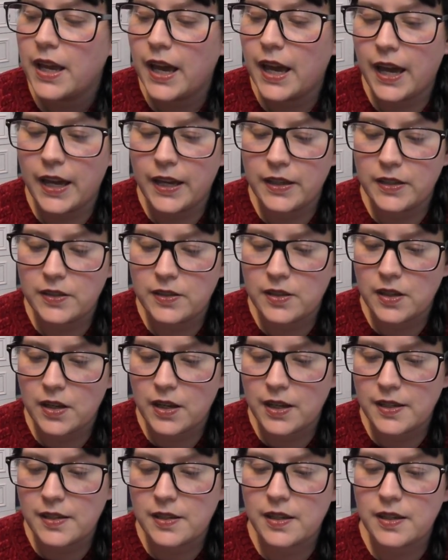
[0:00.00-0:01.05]
And
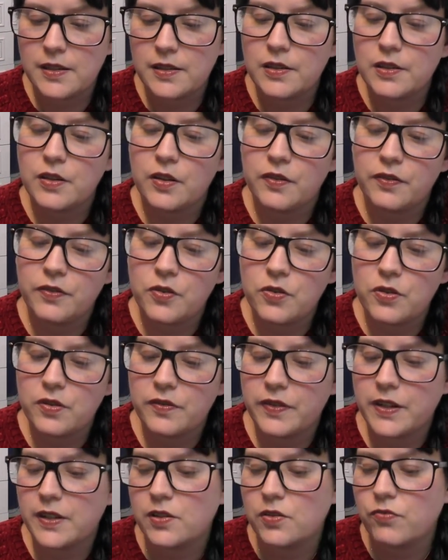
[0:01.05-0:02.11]
uh, it says, Four
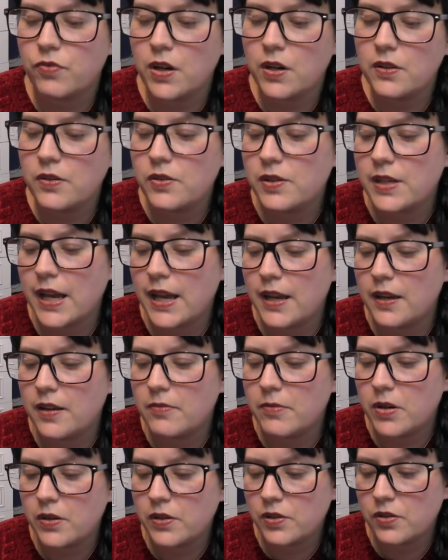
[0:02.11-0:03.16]
of us, Rose, Ella,
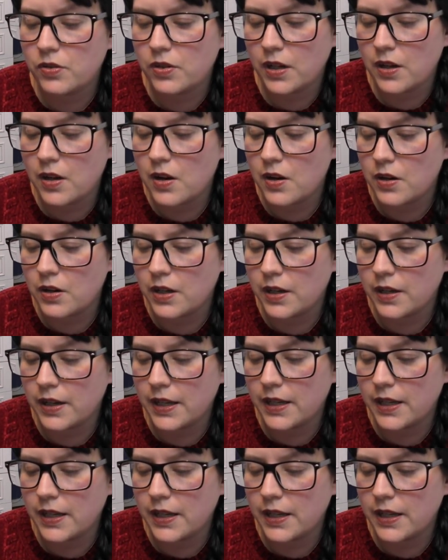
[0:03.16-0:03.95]
Marta and Carla.